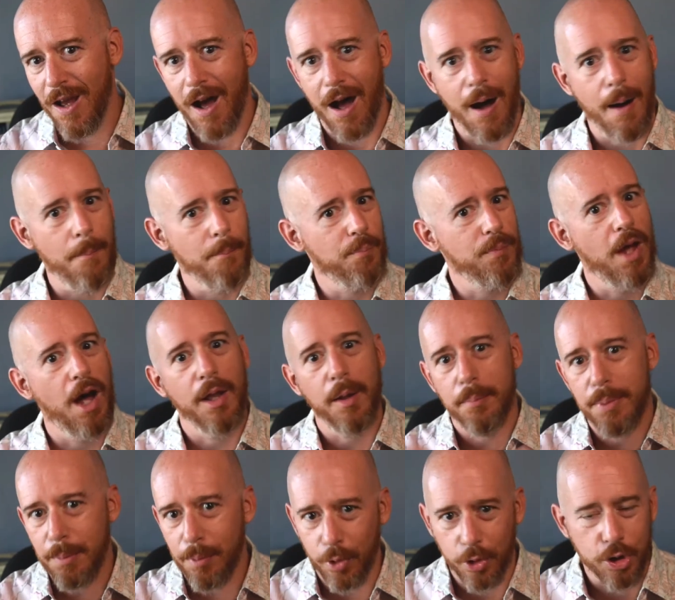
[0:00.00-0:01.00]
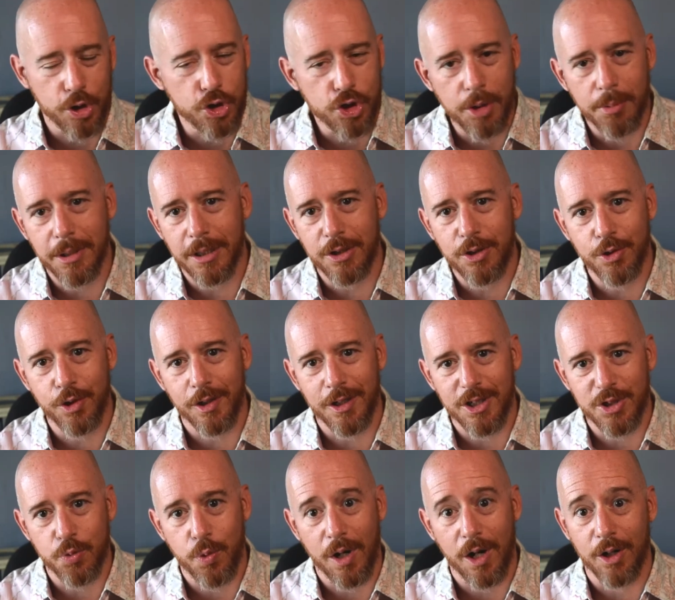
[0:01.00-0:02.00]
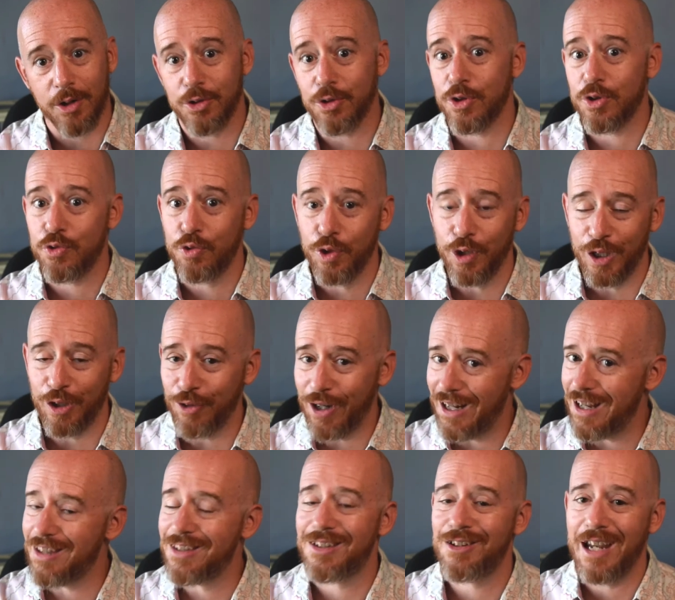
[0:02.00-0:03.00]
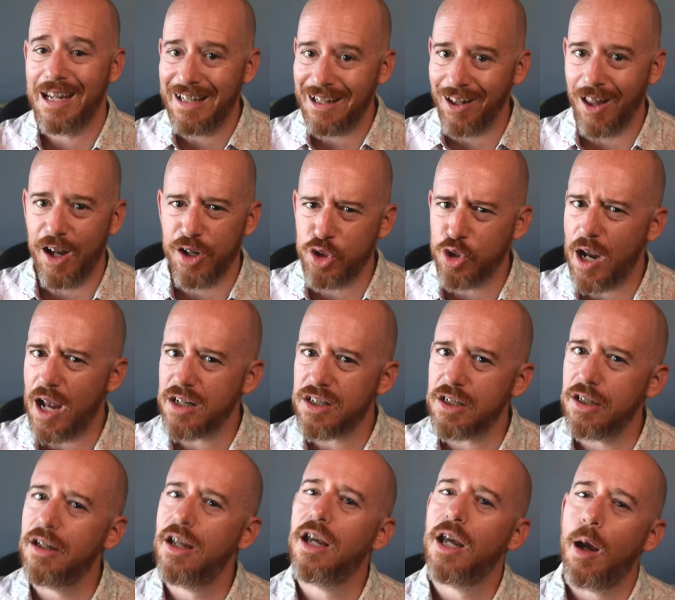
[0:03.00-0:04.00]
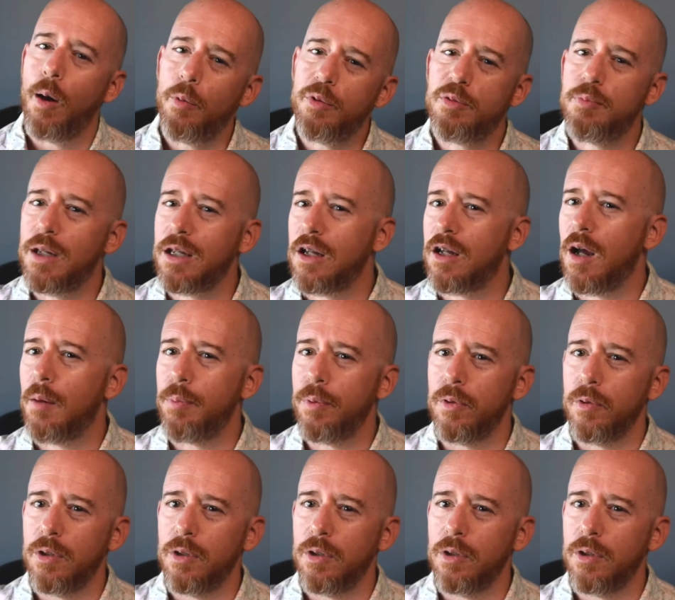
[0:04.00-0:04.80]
Other people are contributing to it as well, so it's really great. It's gained a lot of traction. I hope to make a couple